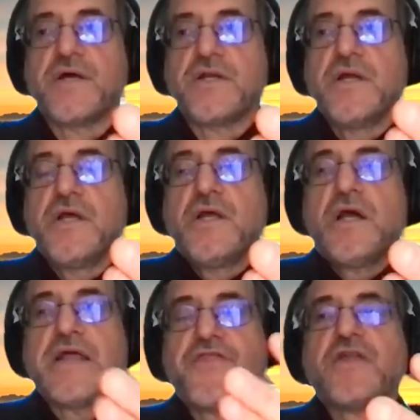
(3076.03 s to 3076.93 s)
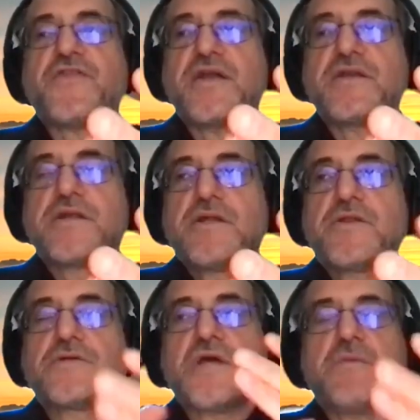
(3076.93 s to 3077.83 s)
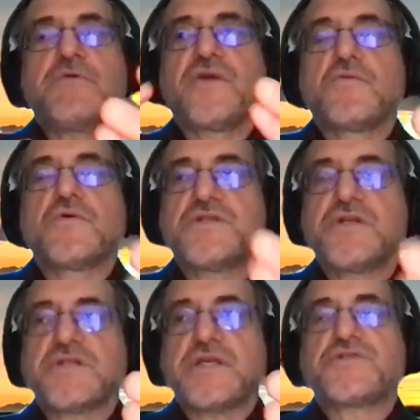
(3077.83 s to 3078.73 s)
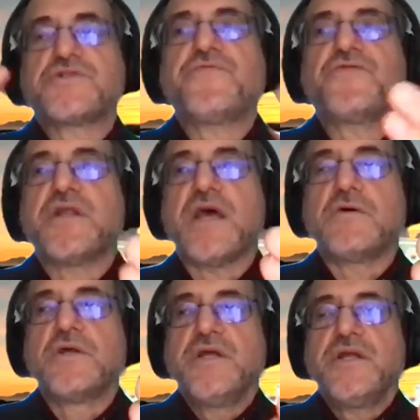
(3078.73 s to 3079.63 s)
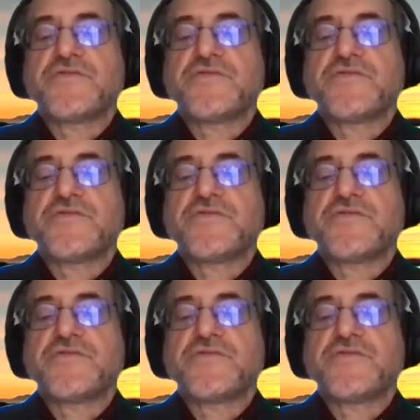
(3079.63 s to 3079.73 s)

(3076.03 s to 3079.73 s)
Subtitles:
But I think that the job of linguistics has shifted now.